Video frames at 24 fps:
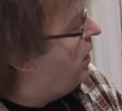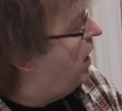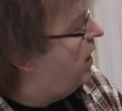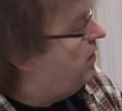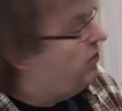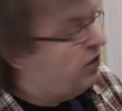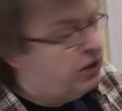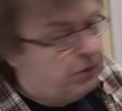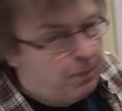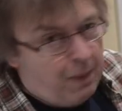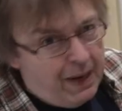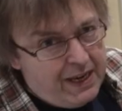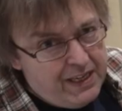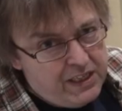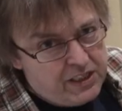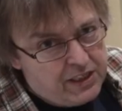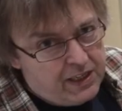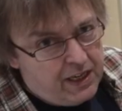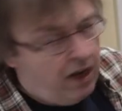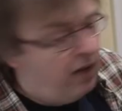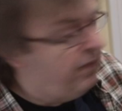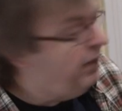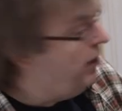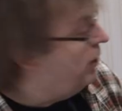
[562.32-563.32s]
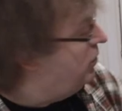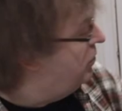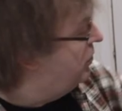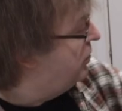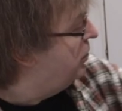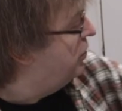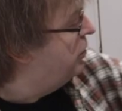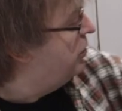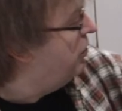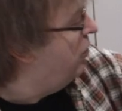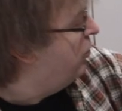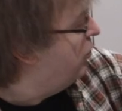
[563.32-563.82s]
I've spaced it. I've used
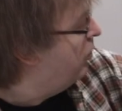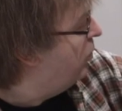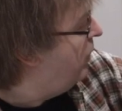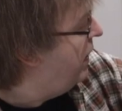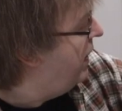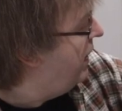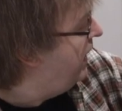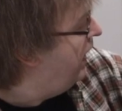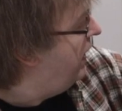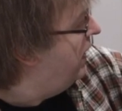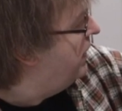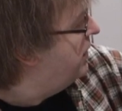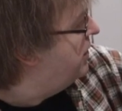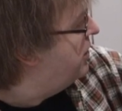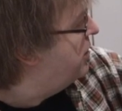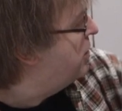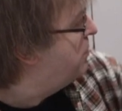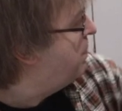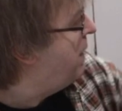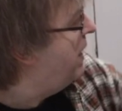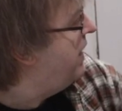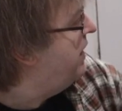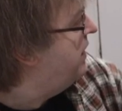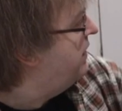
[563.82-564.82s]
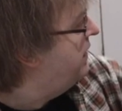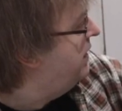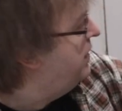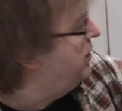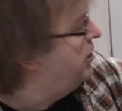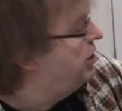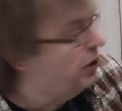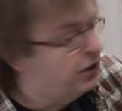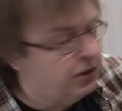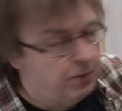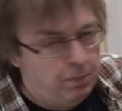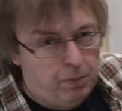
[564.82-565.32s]
the software here to space
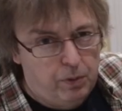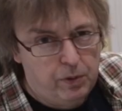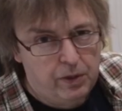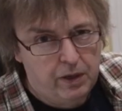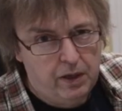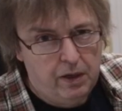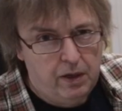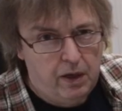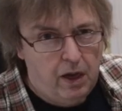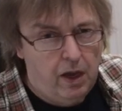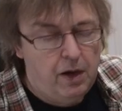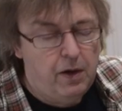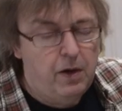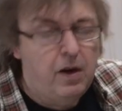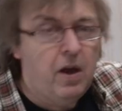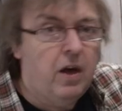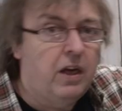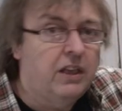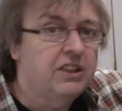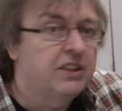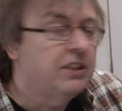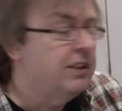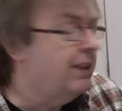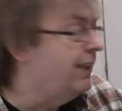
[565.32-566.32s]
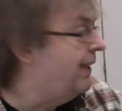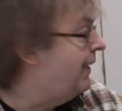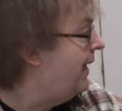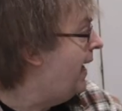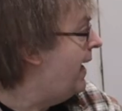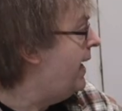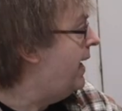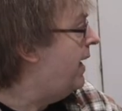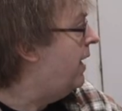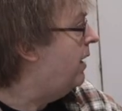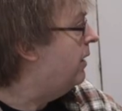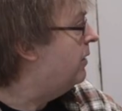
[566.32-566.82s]
it just to put a nice
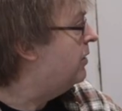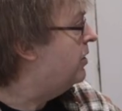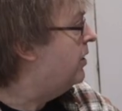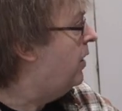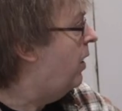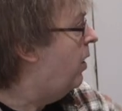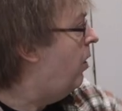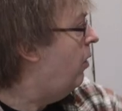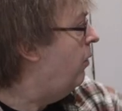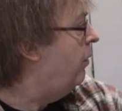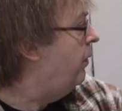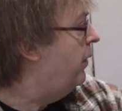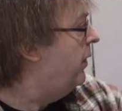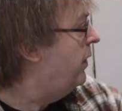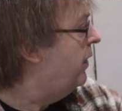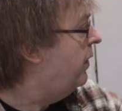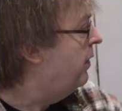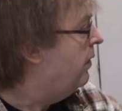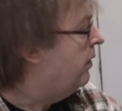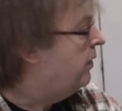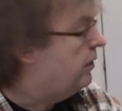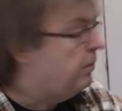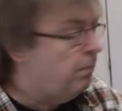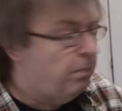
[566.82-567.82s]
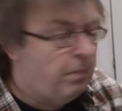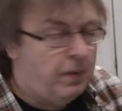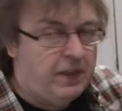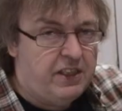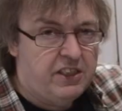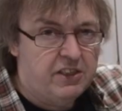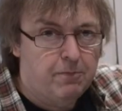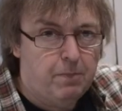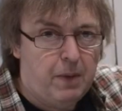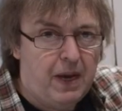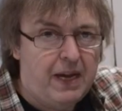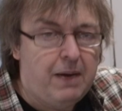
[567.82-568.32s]
layout on the
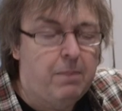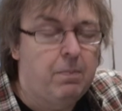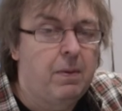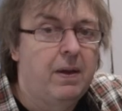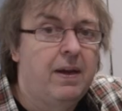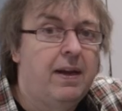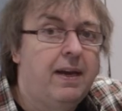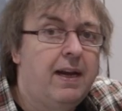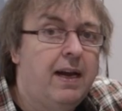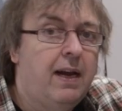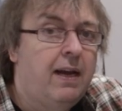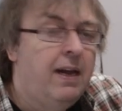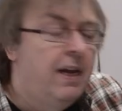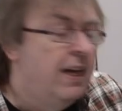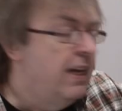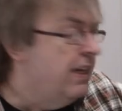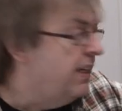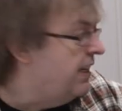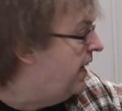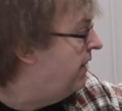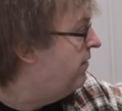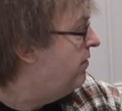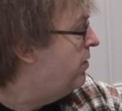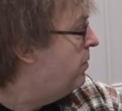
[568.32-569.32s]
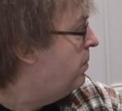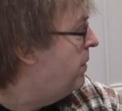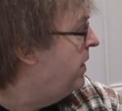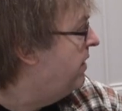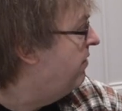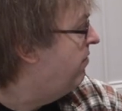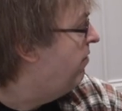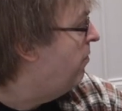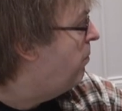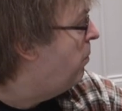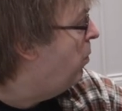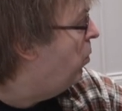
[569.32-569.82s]
piece of paper here to give it a bit
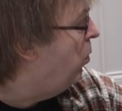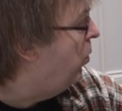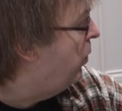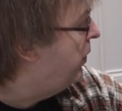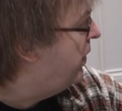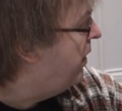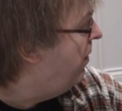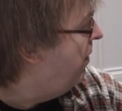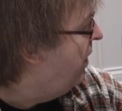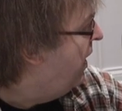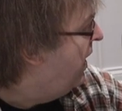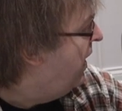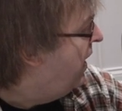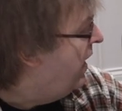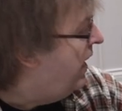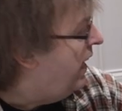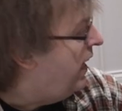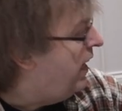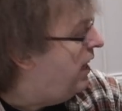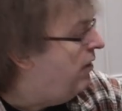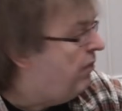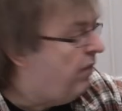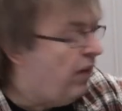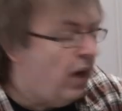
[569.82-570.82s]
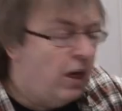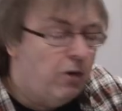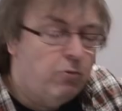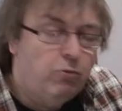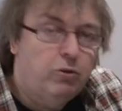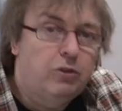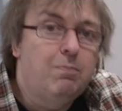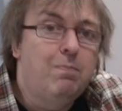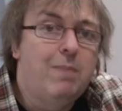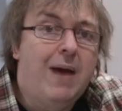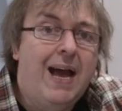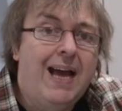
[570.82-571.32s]
of a border. If I
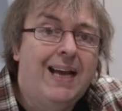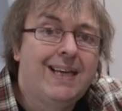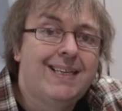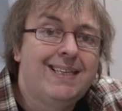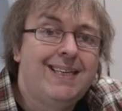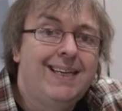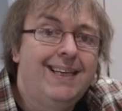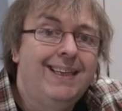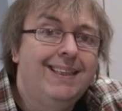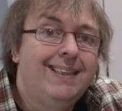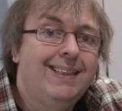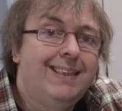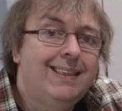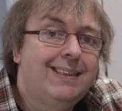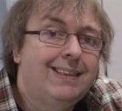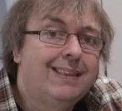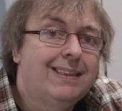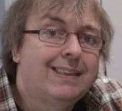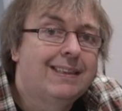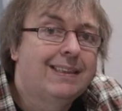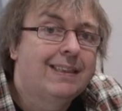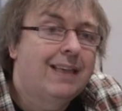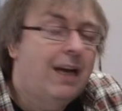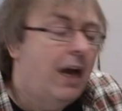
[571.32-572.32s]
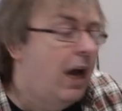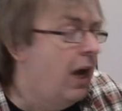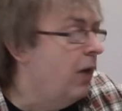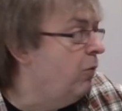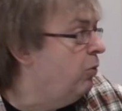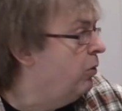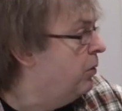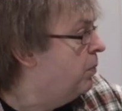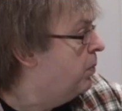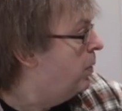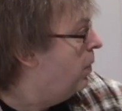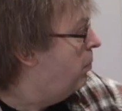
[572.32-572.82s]
was matting this, I
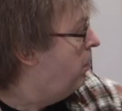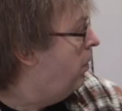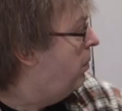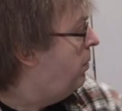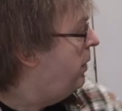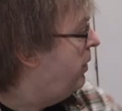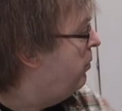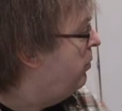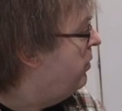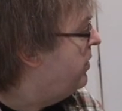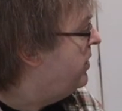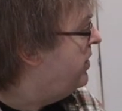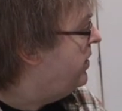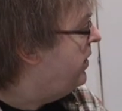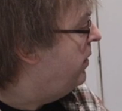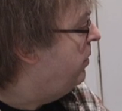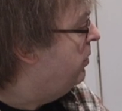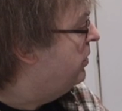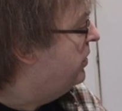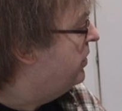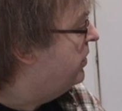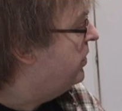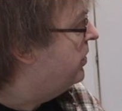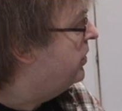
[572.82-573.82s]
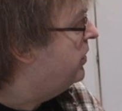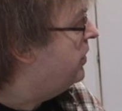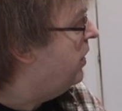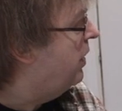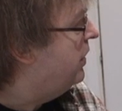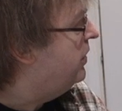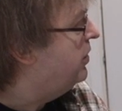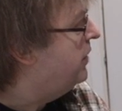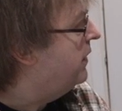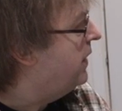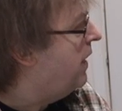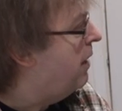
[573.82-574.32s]
would probably reduce the
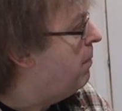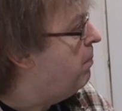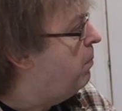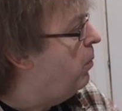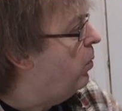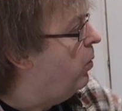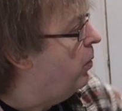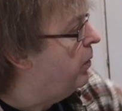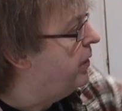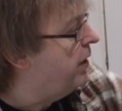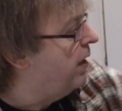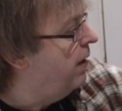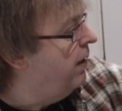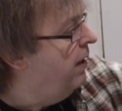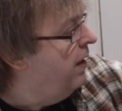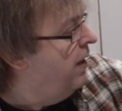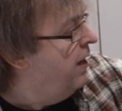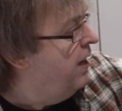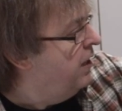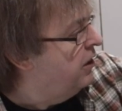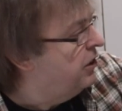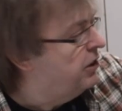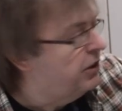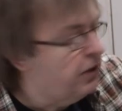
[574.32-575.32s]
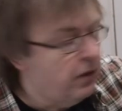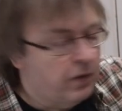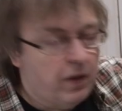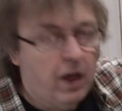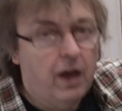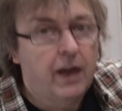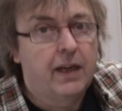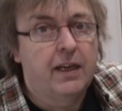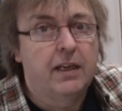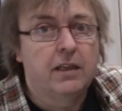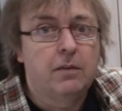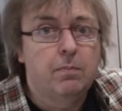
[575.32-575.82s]
size of that border so that
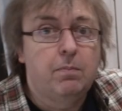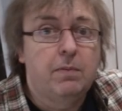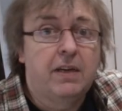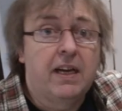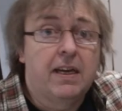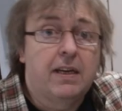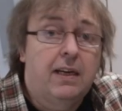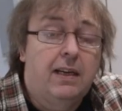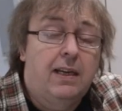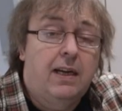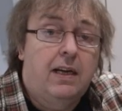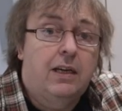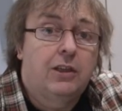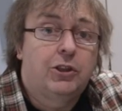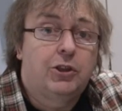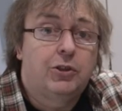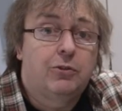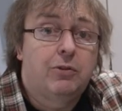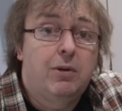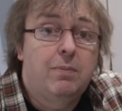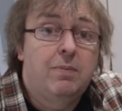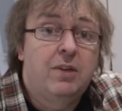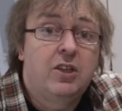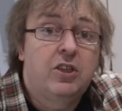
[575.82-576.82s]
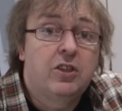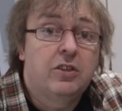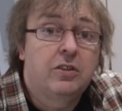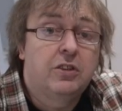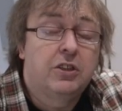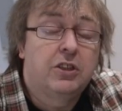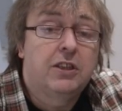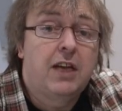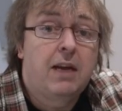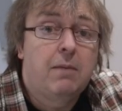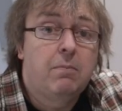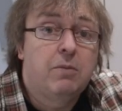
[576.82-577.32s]
I could get a larger image on
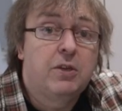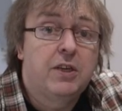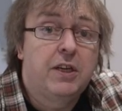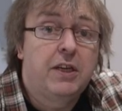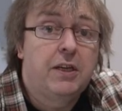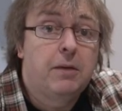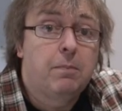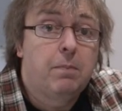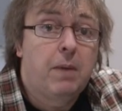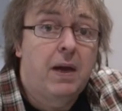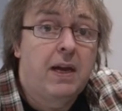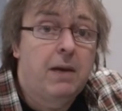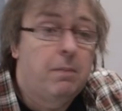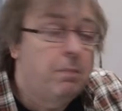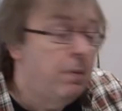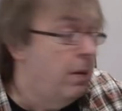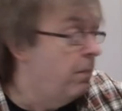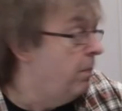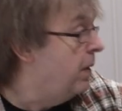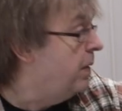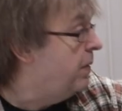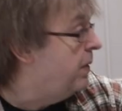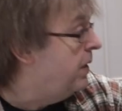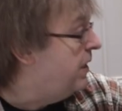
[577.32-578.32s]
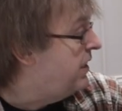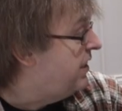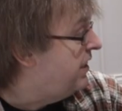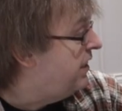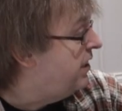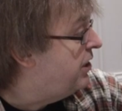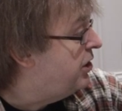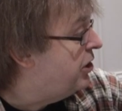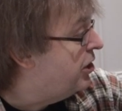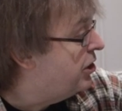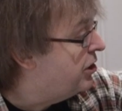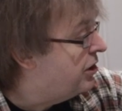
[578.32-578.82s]
the same sheet of paper. But this
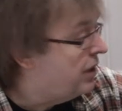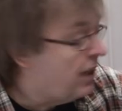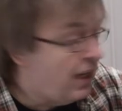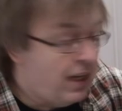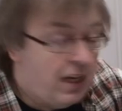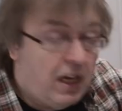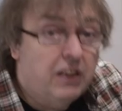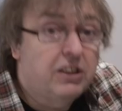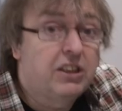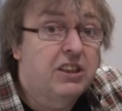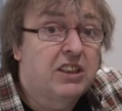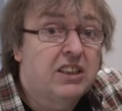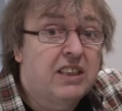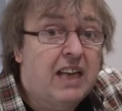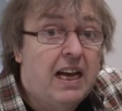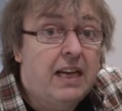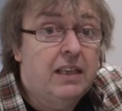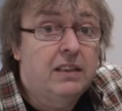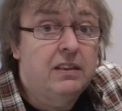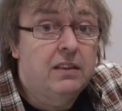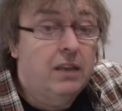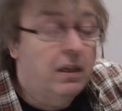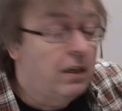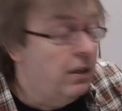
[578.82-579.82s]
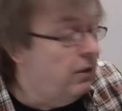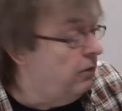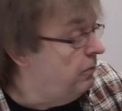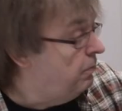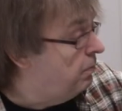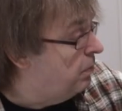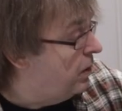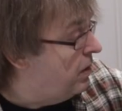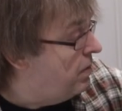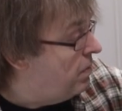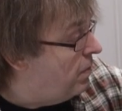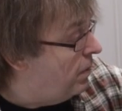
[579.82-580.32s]
is just a
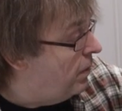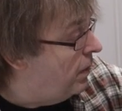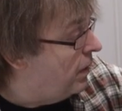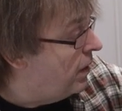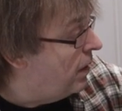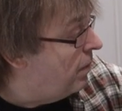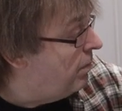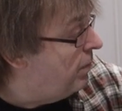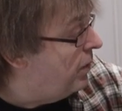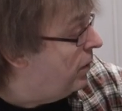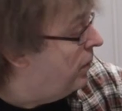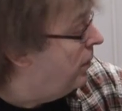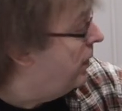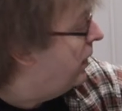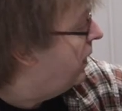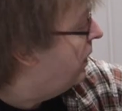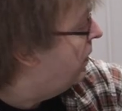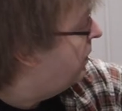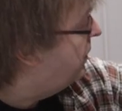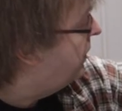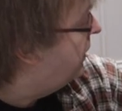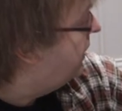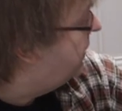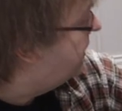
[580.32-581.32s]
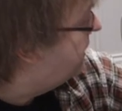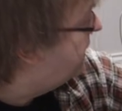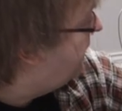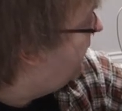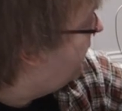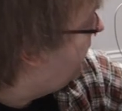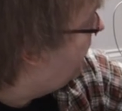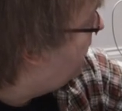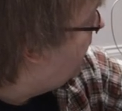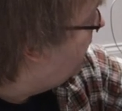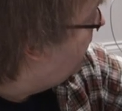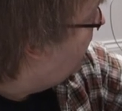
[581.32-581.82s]
standalone print that I'm doing on this
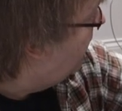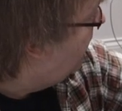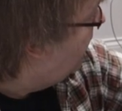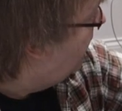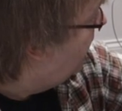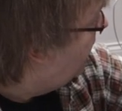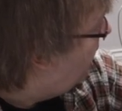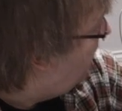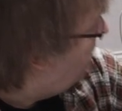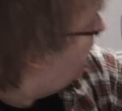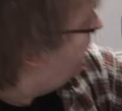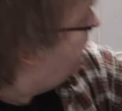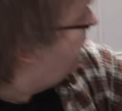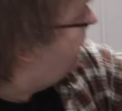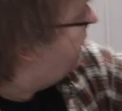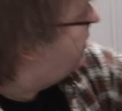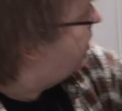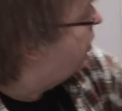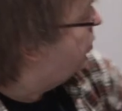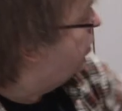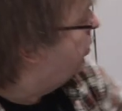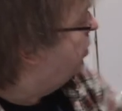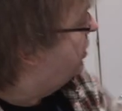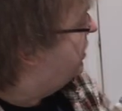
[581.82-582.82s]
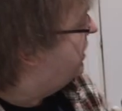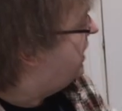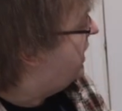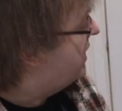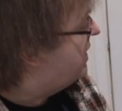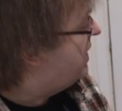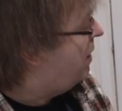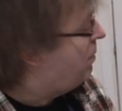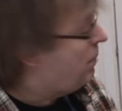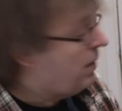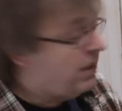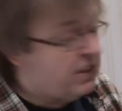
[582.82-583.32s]
here. It's all
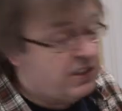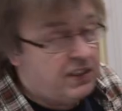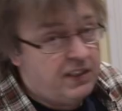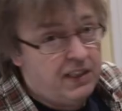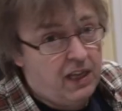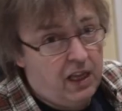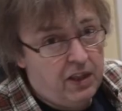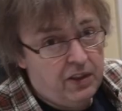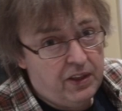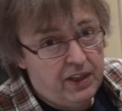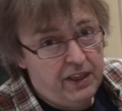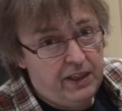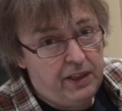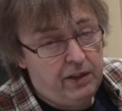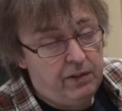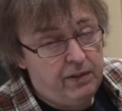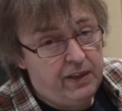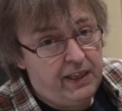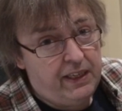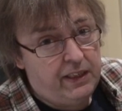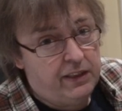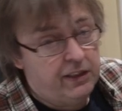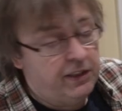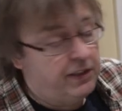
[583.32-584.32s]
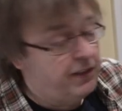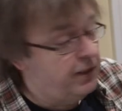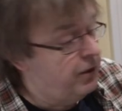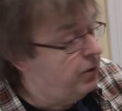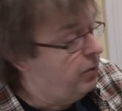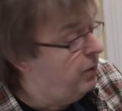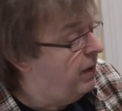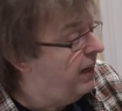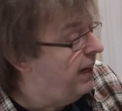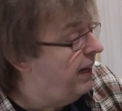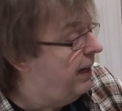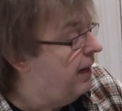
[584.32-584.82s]
set up. There's nothing you need to
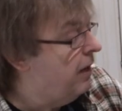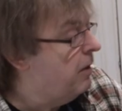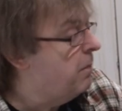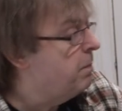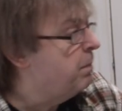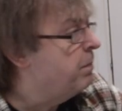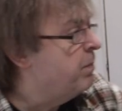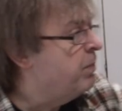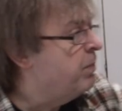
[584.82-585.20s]
do here.